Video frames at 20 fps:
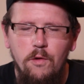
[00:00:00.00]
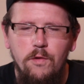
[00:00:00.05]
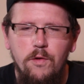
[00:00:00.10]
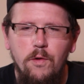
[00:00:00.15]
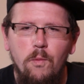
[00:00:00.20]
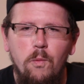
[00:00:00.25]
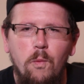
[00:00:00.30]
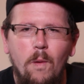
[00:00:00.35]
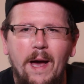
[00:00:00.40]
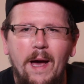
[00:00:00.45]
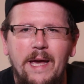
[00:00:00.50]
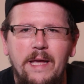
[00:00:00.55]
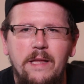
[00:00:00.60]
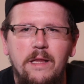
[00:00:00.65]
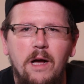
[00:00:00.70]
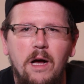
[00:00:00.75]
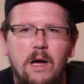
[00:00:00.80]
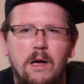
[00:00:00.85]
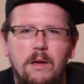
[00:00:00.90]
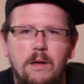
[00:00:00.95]
the way
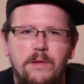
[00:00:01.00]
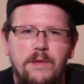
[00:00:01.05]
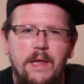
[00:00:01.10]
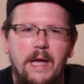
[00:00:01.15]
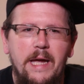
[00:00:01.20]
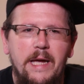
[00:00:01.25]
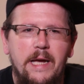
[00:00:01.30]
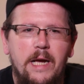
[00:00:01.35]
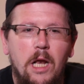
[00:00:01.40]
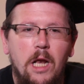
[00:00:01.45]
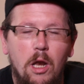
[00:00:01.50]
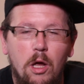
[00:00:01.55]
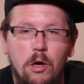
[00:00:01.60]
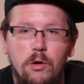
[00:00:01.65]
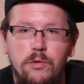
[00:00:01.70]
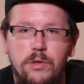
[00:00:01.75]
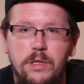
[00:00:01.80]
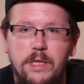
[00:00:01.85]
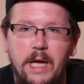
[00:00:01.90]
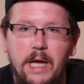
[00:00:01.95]
that they
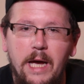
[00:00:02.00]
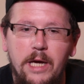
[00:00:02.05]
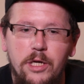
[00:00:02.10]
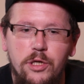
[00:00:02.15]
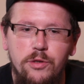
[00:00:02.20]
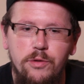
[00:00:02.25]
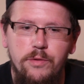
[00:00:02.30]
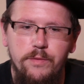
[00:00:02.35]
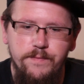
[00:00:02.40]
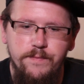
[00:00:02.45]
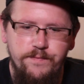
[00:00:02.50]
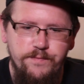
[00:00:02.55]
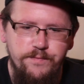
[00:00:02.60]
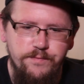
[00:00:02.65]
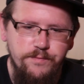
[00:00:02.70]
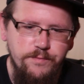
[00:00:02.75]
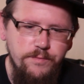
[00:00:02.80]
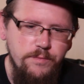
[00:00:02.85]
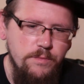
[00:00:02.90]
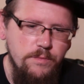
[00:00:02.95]
close the actual
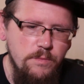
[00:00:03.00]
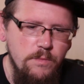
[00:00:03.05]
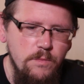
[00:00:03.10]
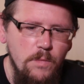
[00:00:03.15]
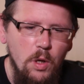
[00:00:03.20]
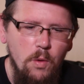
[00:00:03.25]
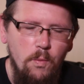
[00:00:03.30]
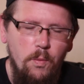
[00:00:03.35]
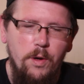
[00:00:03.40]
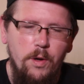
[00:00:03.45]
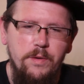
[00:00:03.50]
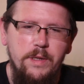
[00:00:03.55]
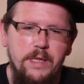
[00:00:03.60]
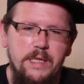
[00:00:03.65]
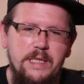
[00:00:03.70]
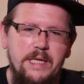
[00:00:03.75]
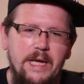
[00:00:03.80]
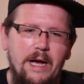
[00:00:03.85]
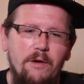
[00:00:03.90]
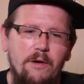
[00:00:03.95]
wound
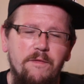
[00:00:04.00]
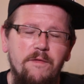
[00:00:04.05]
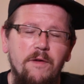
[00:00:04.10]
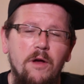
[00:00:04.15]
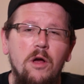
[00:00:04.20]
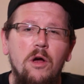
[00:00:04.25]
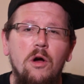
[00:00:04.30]
itself.